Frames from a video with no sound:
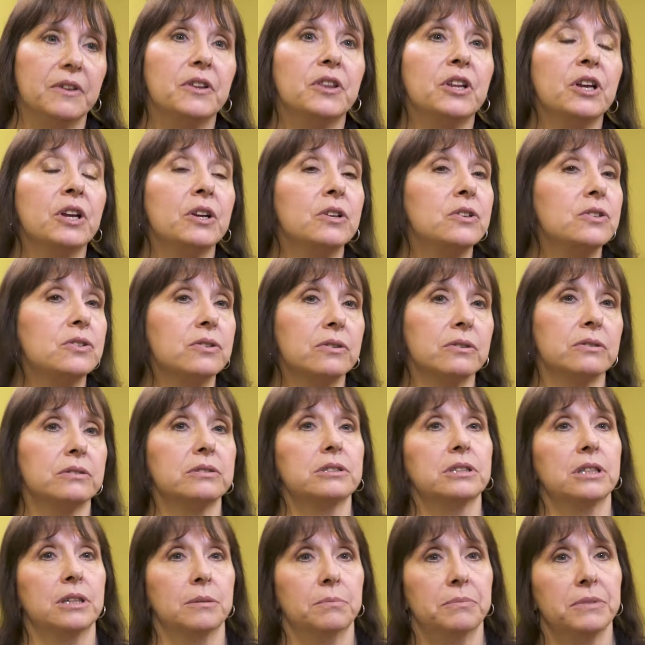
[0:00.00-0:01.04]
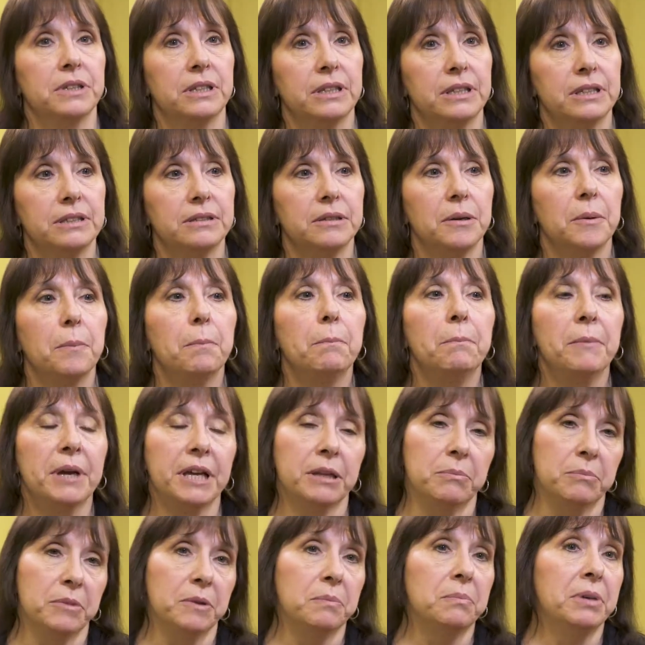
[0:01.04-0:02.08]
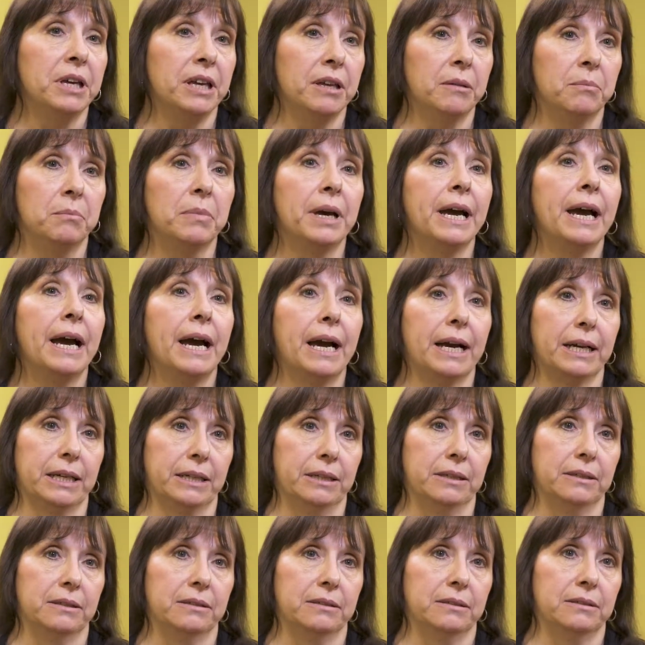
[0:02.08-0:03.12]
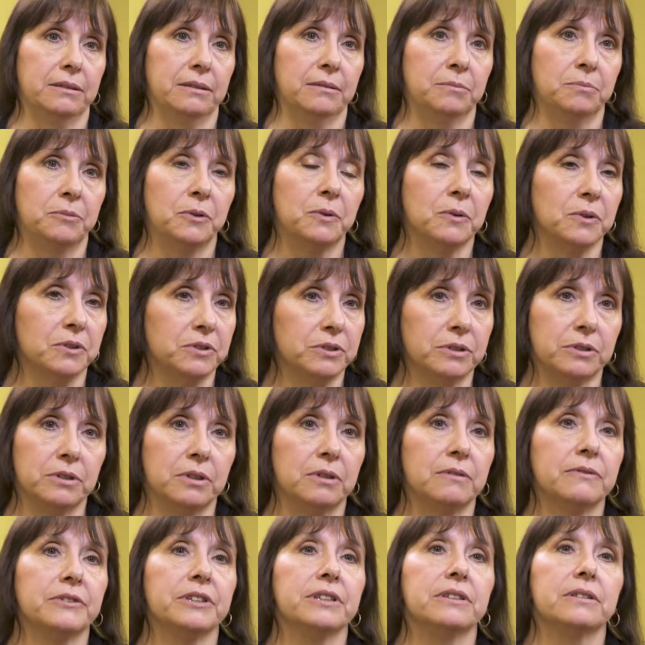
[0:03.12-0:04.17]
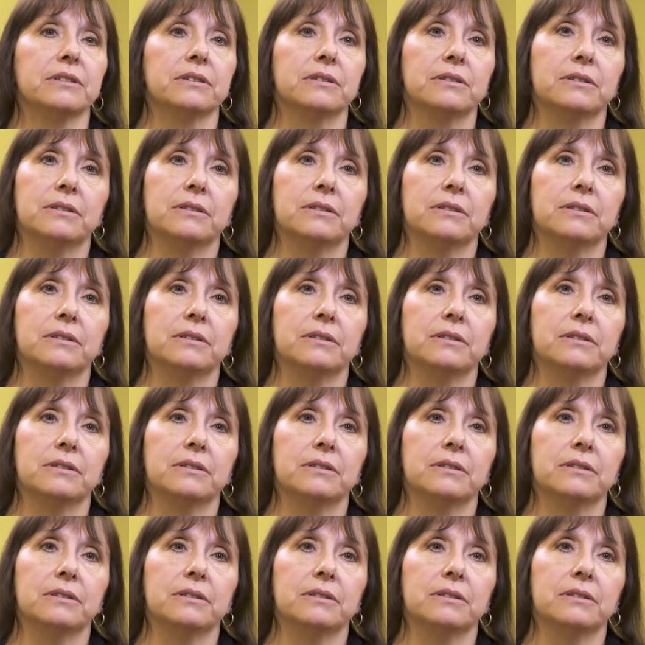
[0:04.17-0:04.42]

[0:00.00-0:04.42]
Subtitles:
the insurance companies made me pay back a portion of it.